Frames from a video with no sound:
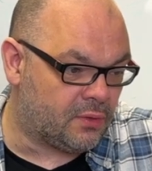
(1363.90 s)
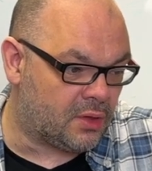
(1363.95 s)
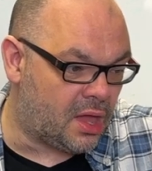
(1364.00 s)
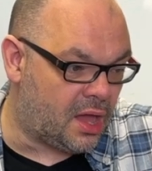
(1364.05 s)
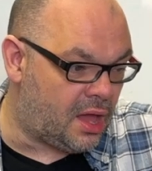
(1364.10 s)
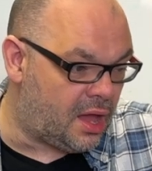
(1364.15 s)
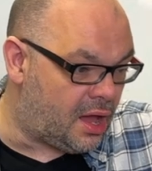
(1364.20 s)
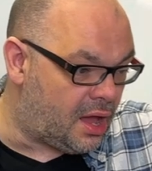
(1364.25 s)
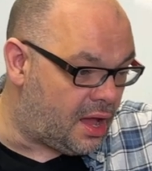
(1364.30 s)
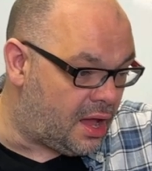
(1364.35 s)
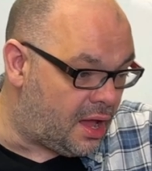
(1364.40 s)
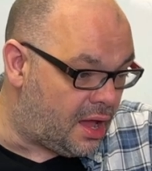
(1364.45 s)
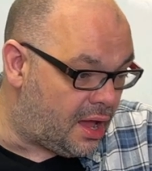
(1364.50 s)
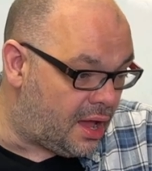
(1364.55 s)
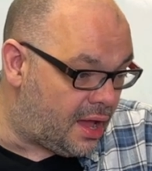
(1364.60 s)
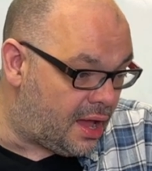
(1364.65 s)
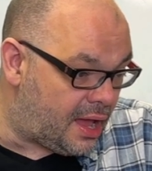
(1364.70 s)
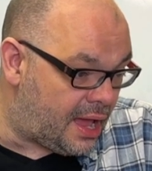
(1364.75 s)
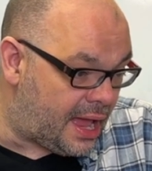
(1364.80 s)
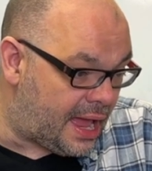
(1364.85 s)

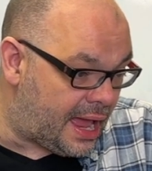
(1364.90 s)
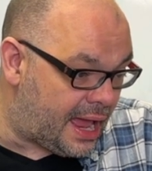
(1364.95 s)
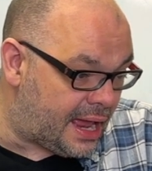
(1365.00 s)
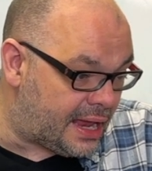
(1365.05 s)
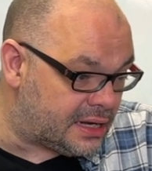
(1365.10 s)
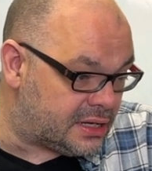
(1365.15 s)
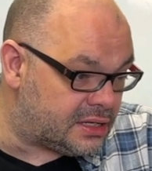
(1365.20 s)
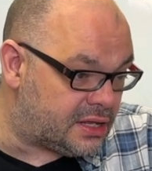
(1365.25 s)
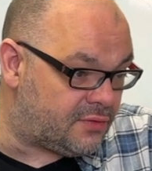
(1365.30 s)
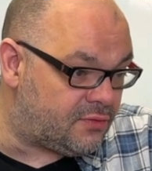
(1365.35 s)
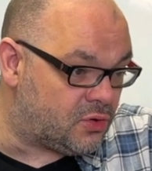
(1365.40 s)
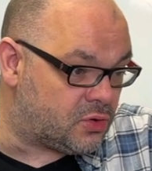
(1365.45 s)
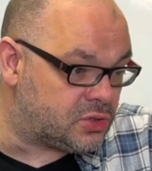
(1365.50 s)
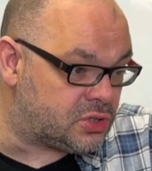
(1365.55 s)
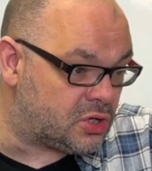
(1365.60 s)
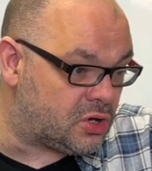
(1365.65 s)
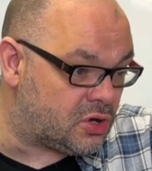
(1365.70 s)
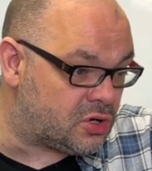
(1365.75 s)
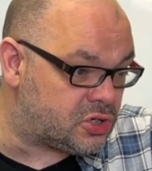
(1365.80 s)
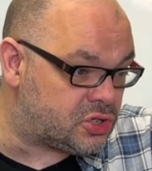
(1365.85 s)
Uh, and they've
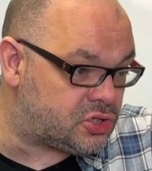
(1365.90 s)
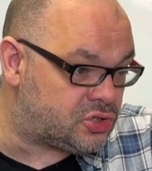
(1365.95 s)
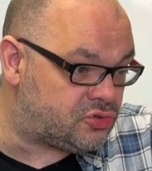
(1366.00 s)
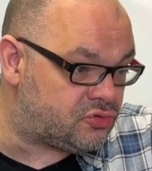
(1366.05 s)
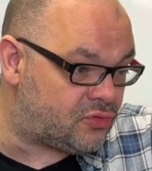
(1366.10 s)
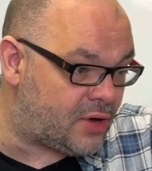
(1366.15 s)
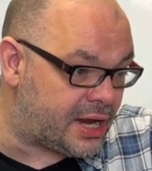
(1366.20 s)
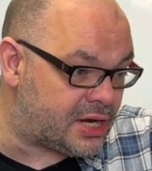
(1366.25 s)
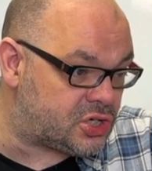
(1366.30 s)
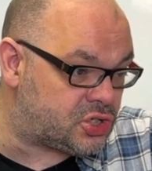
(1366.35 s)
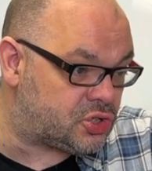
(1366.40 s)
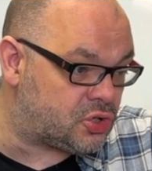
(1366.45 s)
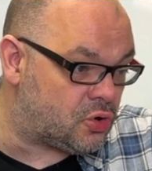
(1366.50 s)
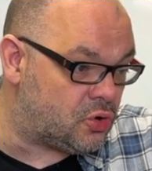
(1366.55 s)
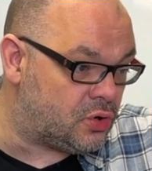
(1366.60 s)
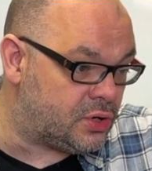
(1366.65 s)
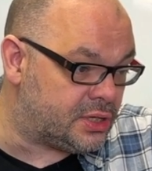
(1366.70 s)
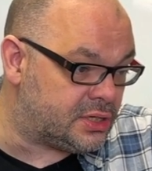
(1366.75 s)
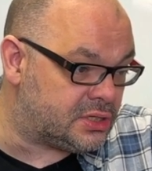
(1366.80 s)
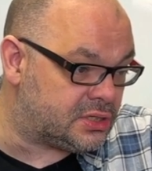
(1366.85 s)
also got stretched
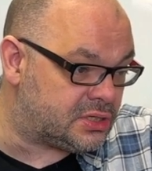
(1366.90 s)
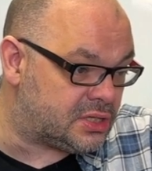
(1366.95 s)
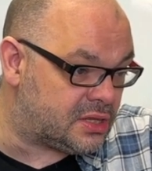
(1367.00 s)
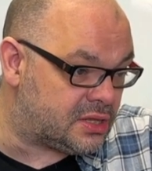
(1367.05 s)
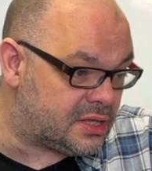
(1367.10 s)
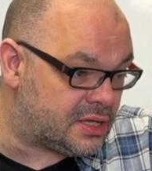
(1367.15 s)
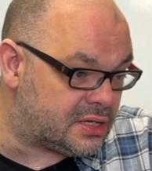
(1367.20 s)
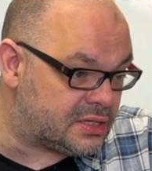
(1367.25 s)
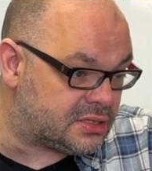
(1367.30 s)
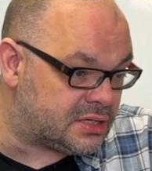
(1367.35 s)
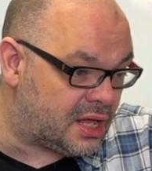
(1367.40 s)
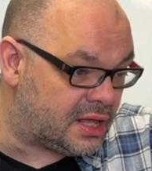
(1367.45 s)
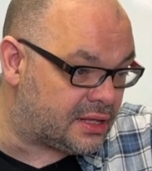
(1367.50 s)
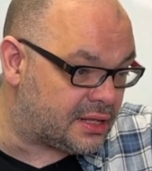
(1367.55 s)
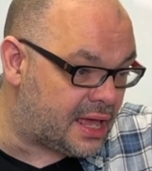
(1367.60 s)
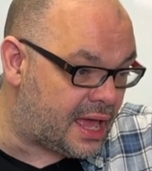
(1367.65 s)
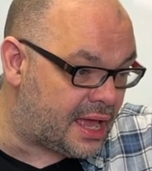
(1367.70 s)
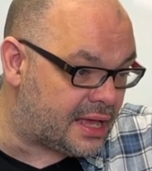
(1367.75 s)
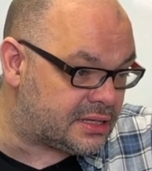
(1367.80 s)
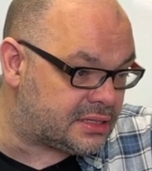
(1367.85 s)
coins and things like
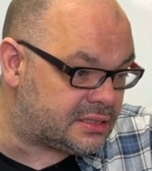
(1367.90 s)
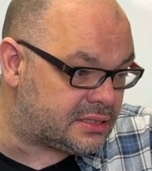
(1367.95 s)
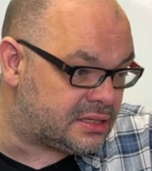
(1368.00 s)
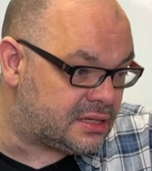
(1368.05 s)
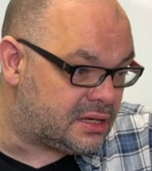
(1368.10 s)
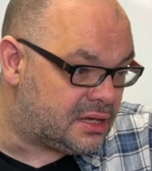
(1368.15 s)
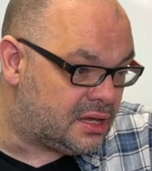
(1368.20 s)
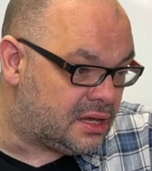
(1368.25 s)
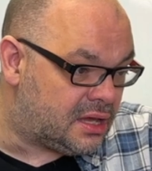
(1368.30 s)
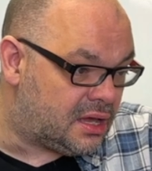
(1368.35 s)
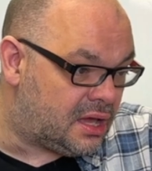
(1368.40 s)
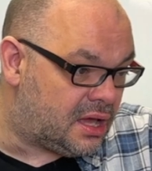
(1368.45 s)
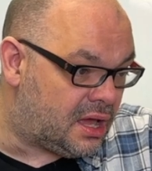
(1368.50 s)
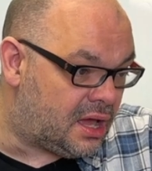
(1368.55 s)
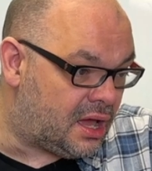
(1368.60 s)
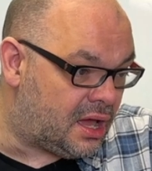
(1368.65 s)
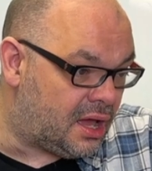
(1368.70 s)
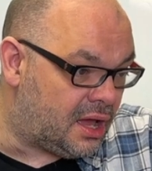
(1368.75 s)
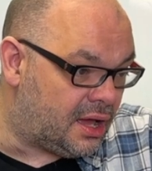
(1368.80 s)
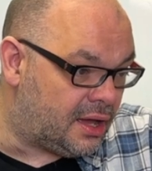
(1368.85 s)
that.
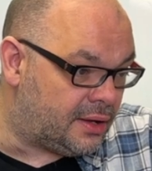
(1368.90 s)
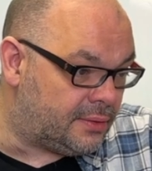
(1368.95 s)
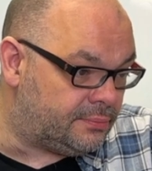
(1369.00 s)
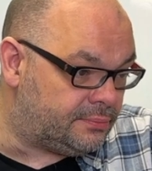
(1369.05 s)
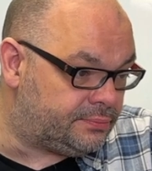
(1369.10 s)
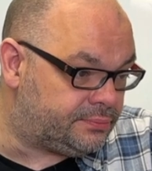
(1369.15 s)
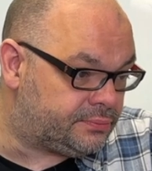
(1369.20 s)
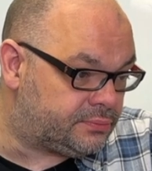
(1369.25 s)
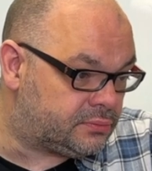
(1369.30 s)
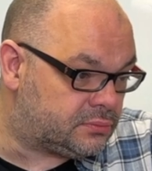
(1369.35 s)
Um,